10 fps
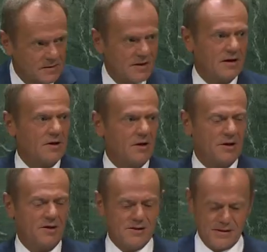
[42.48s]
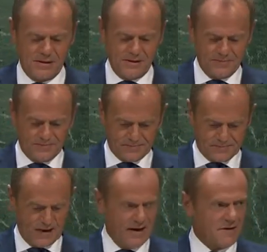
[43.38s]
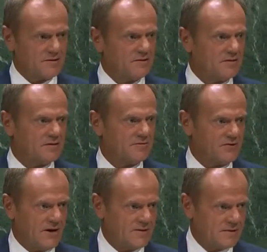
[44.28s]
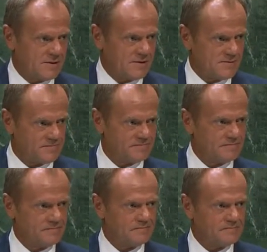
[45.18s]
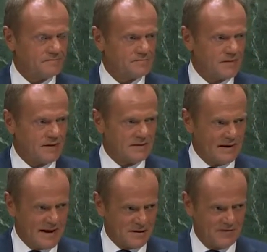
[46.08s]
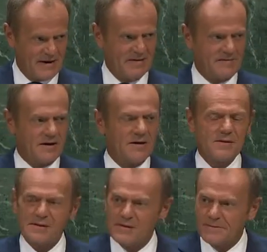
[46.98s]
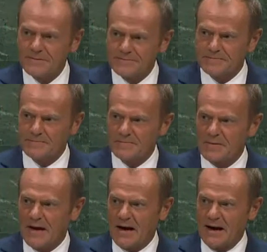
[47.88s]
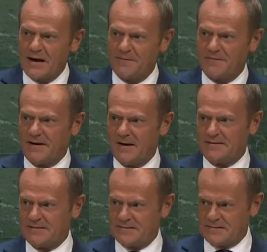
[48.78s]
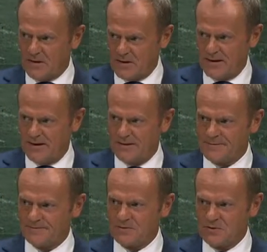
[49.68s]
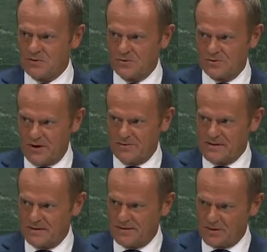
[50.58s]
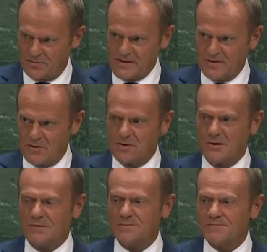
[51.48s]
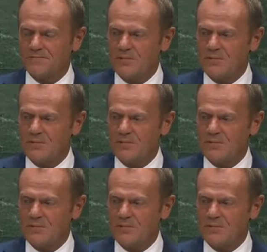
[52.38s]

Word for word: Dear colleagues and uh, friends, in the last five years, I have had the honor to represent the European Union